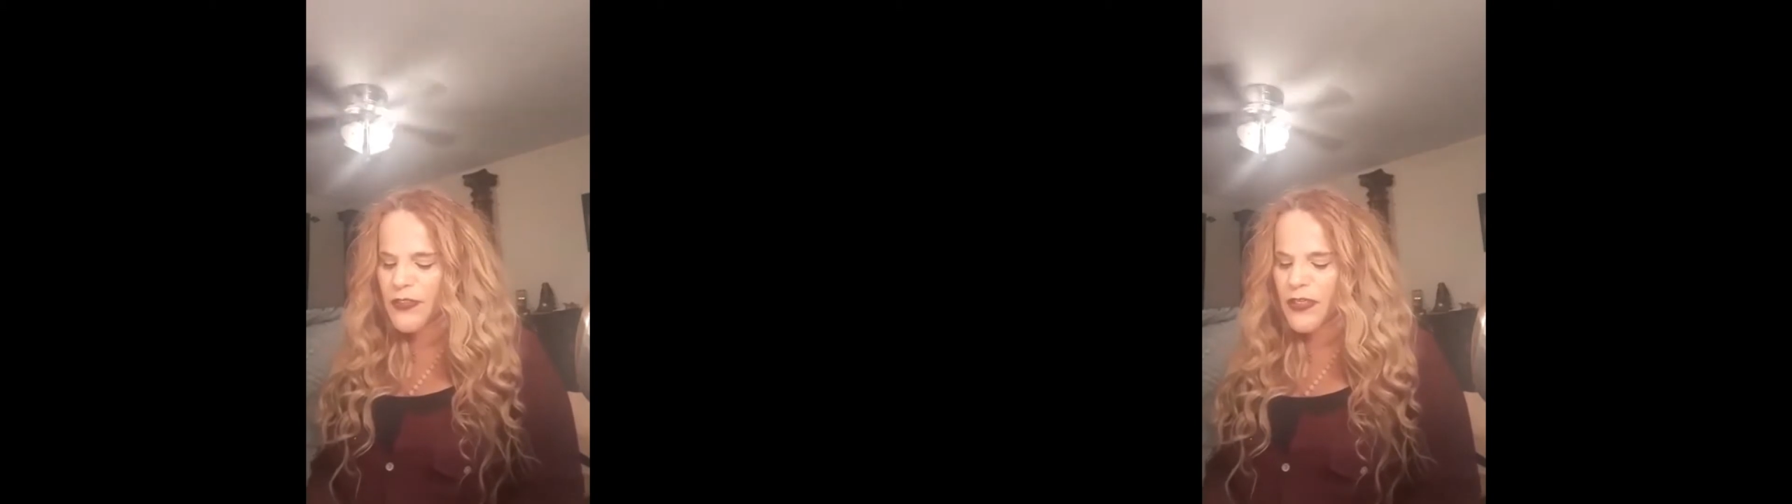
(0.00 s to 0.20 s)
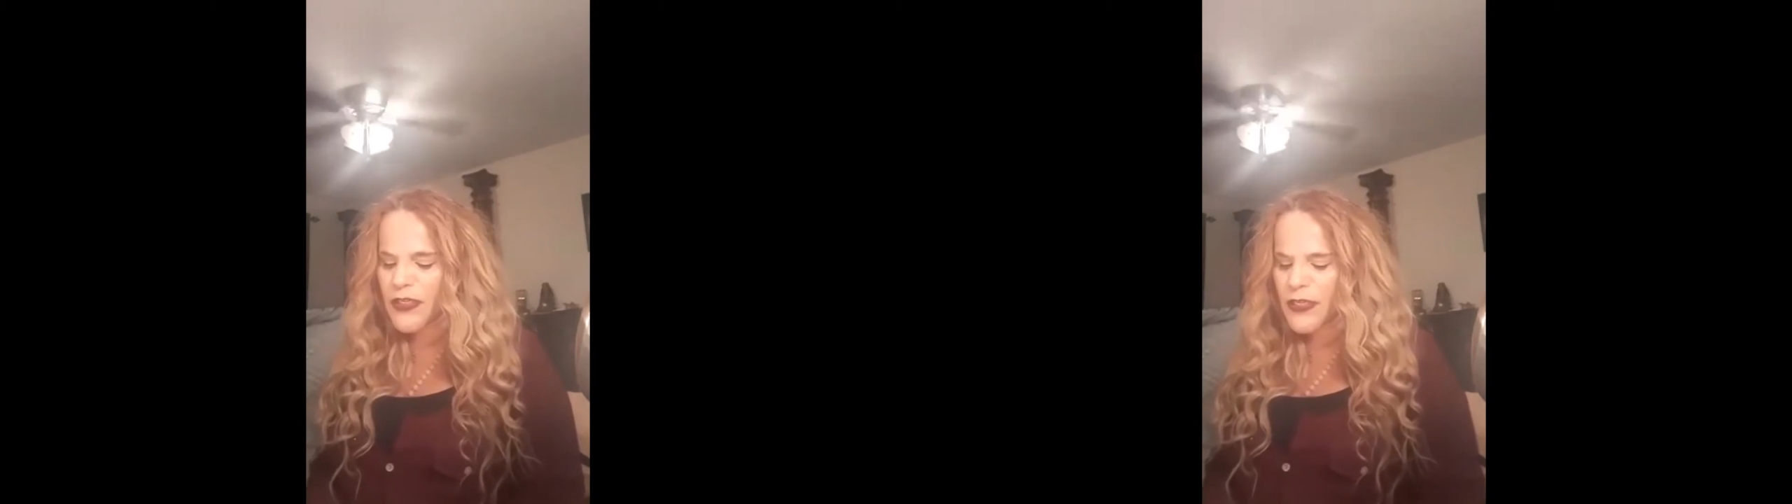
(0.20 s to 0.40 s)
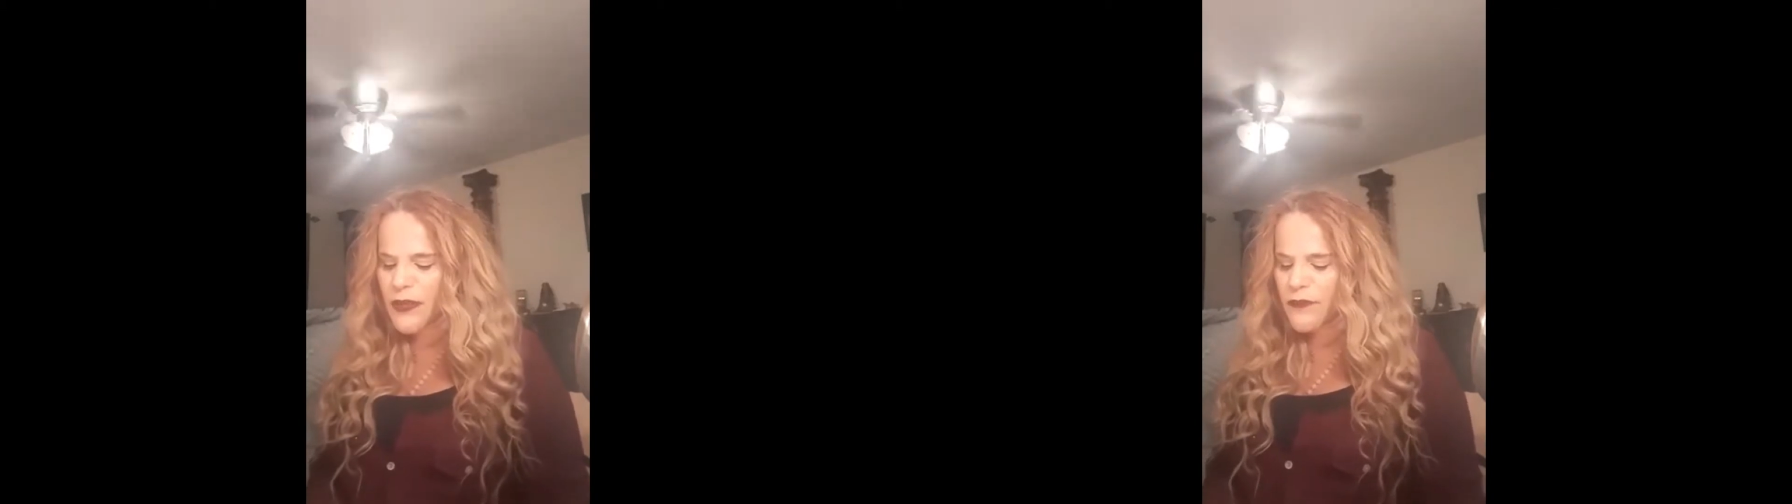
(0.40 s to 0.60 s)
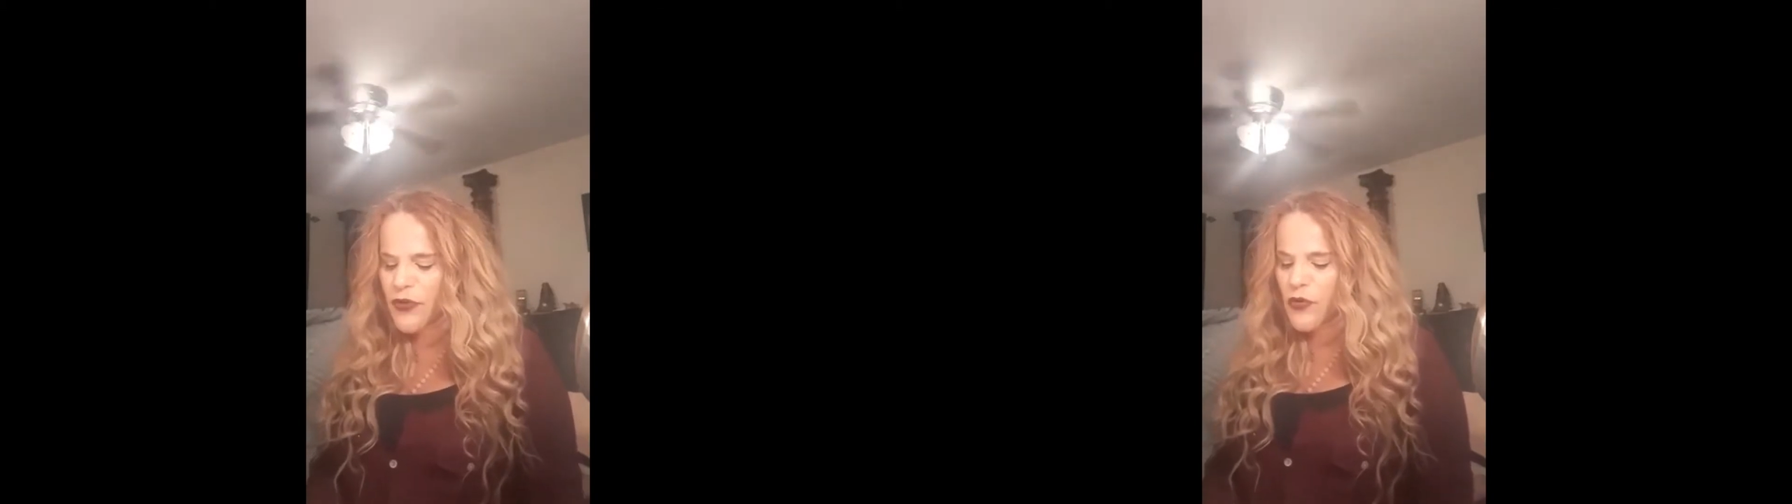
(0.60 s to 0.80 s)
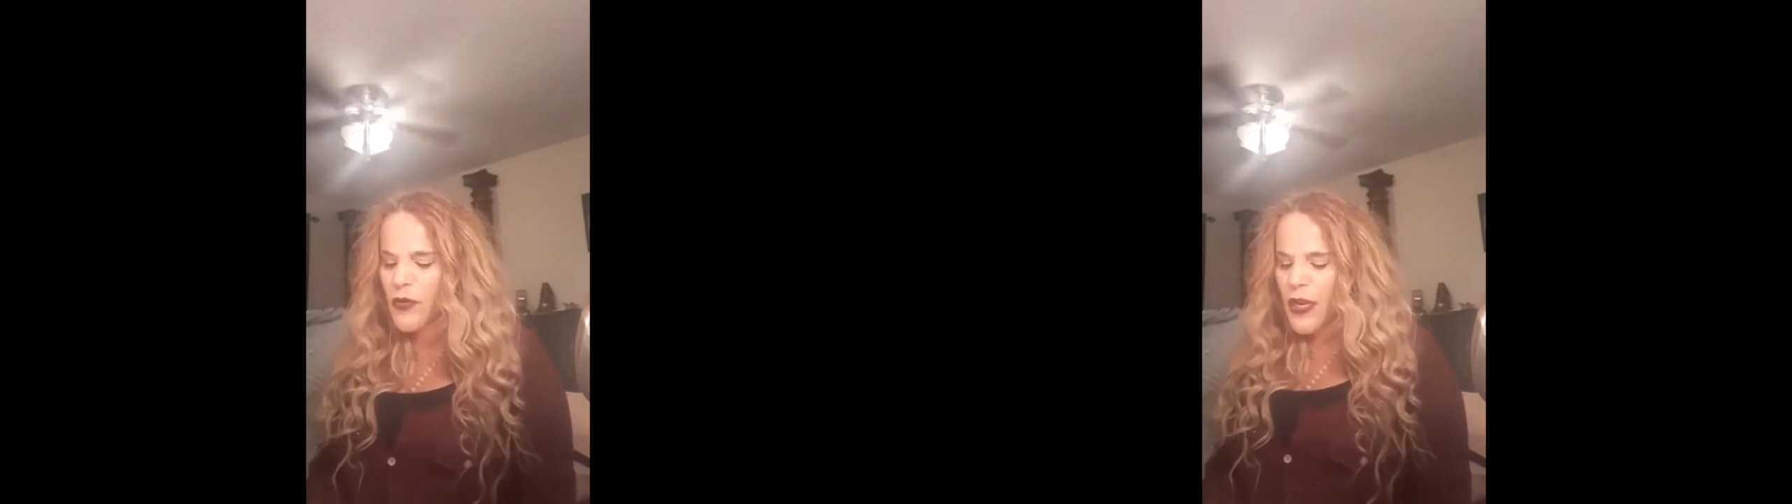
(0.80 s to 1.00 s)
is going to give
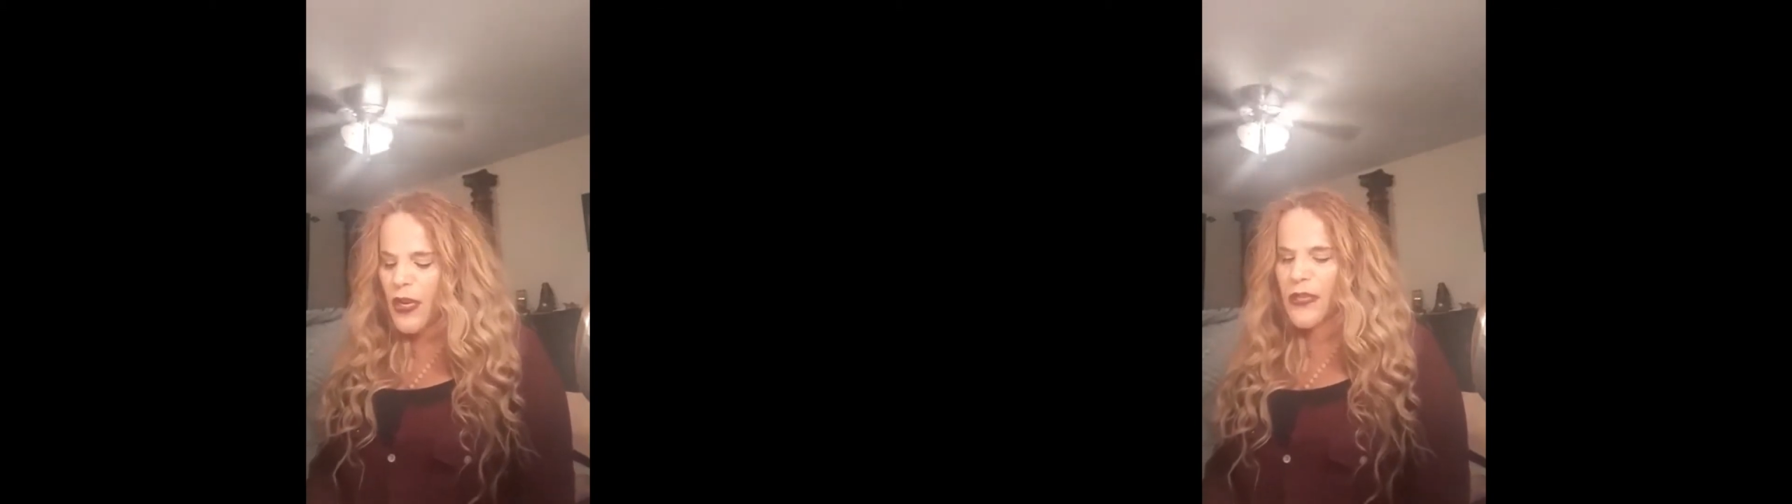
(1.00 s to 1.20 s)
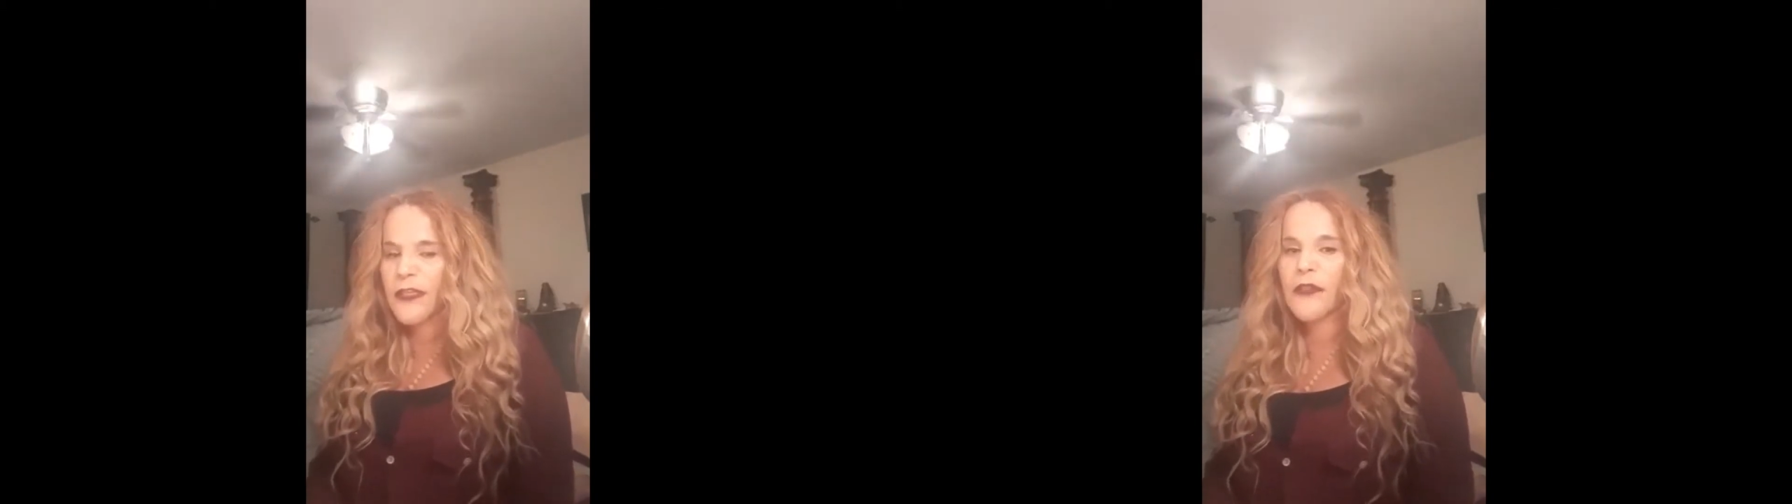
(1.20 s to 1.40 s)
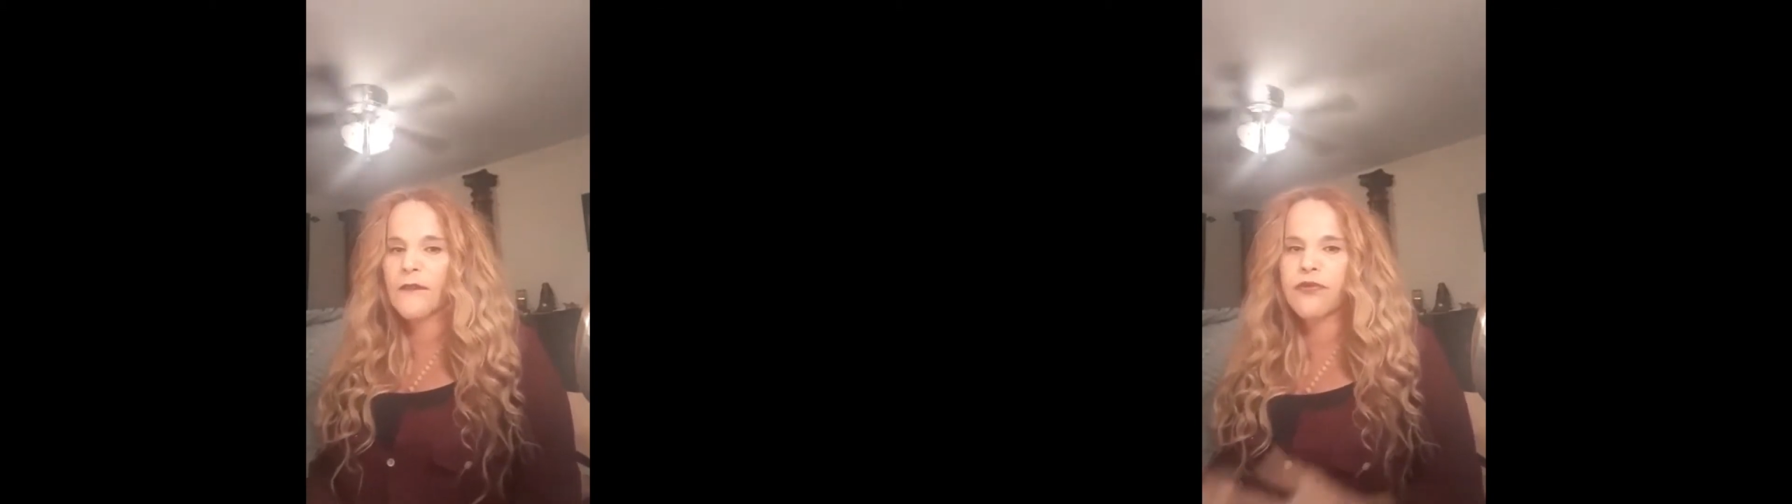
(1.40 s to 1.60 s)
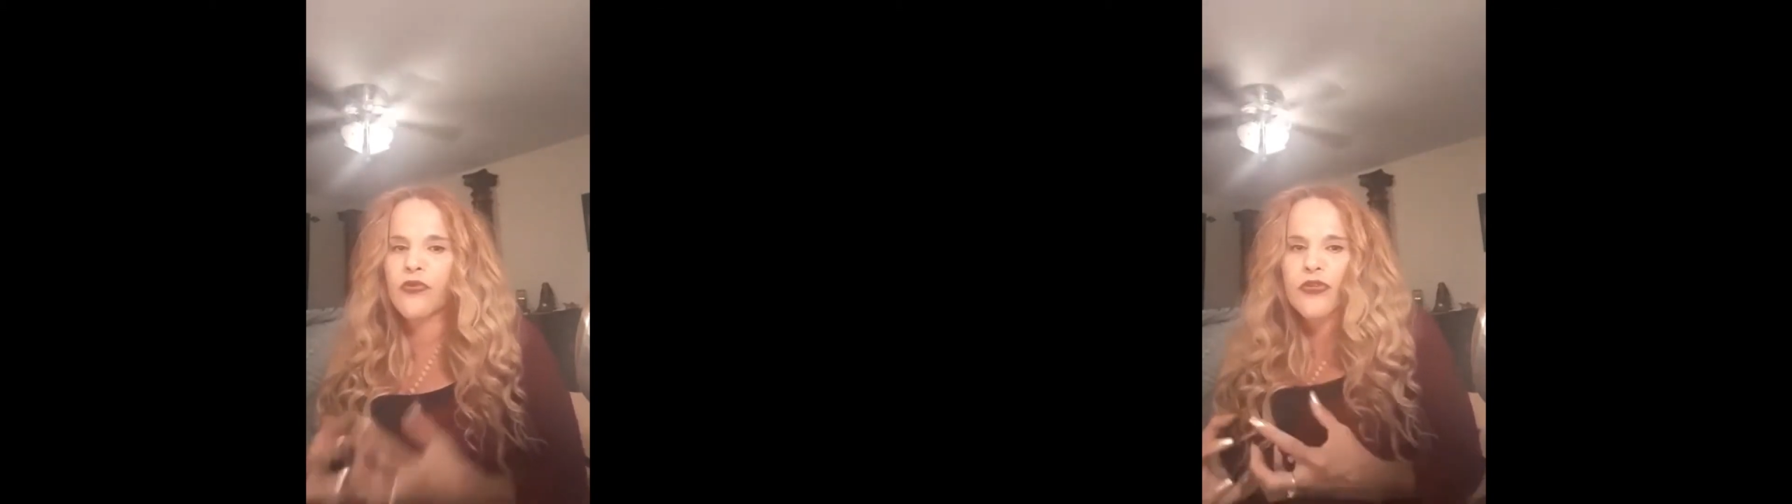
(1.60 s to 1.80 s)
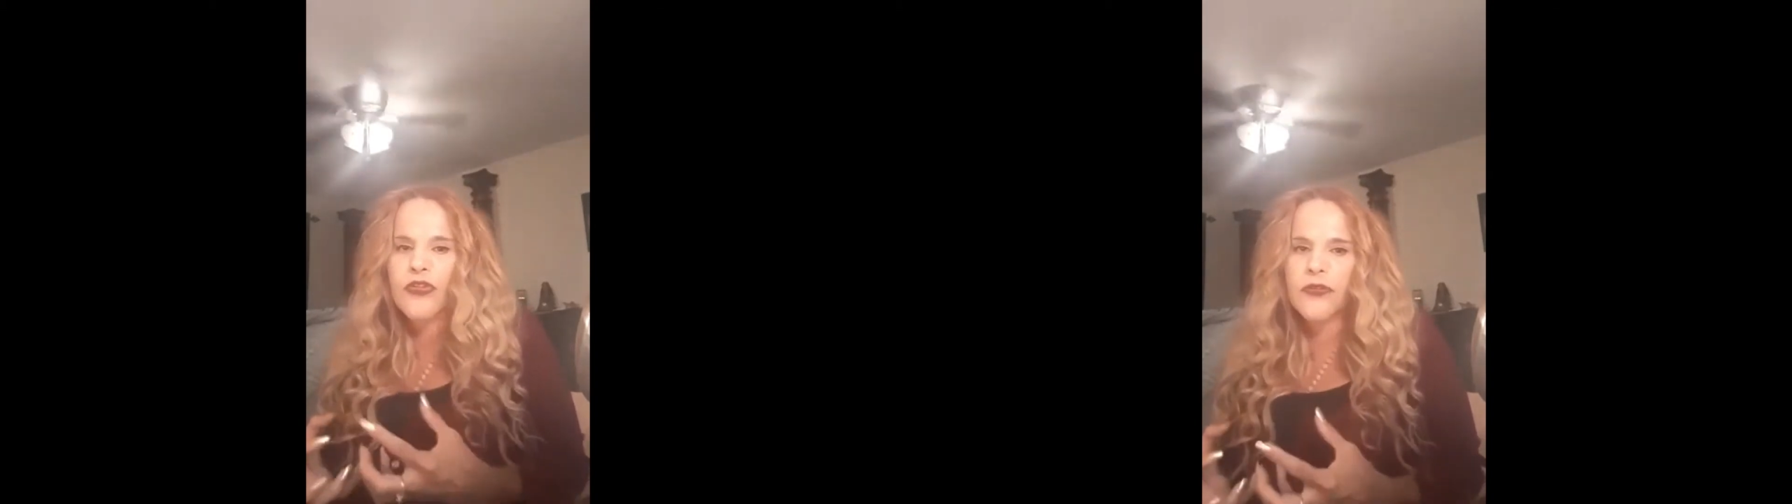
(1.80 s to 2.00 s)
you a little
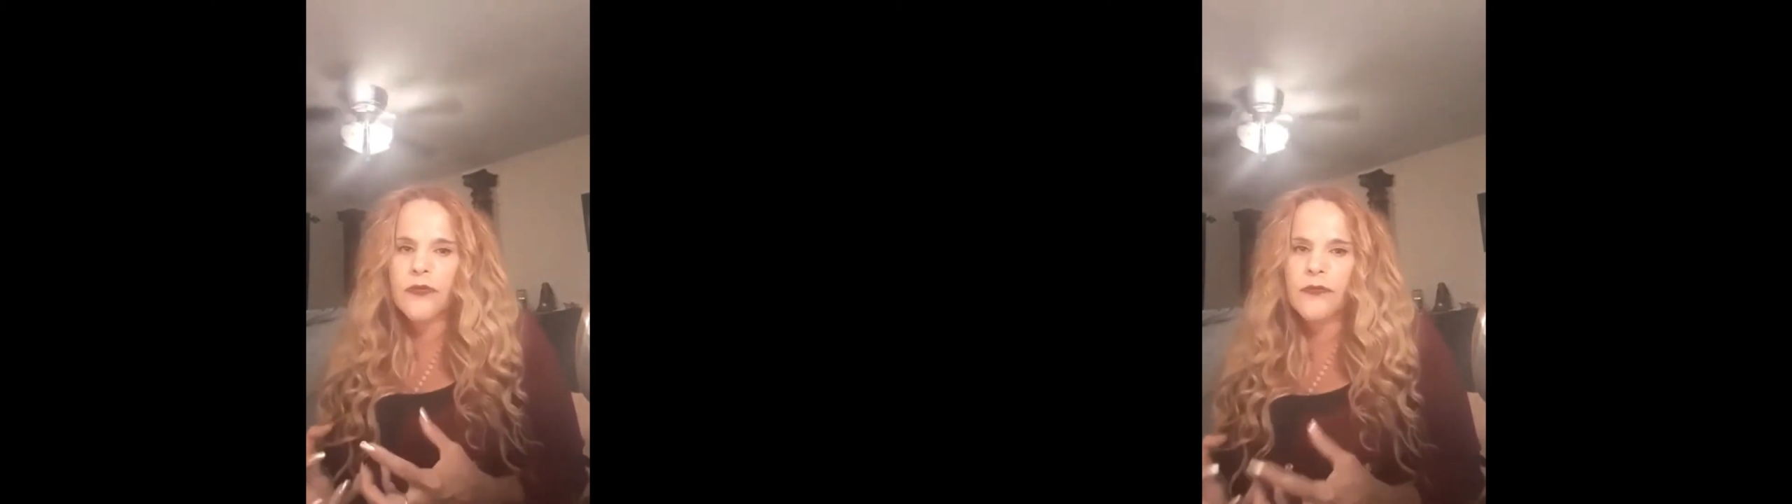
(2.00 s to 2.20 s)
boost